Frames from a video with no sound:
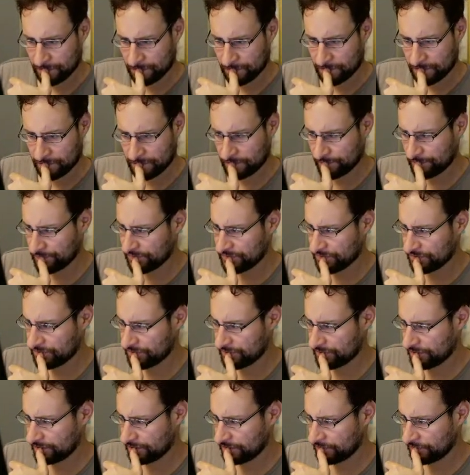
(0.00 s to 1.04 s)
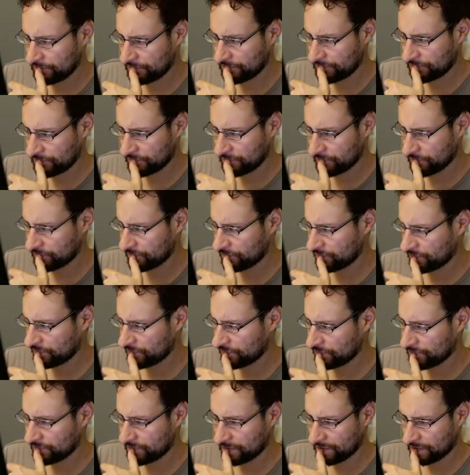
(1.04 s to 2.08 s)
some stuff,
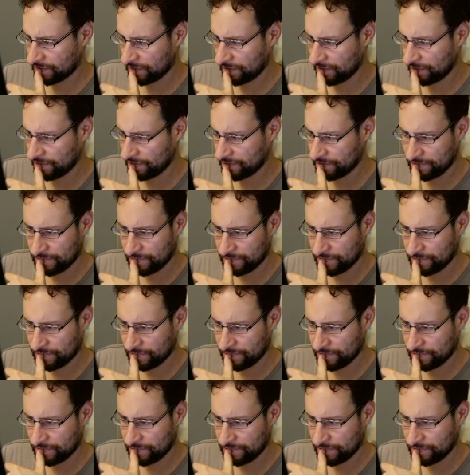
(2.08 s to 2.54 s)
Clang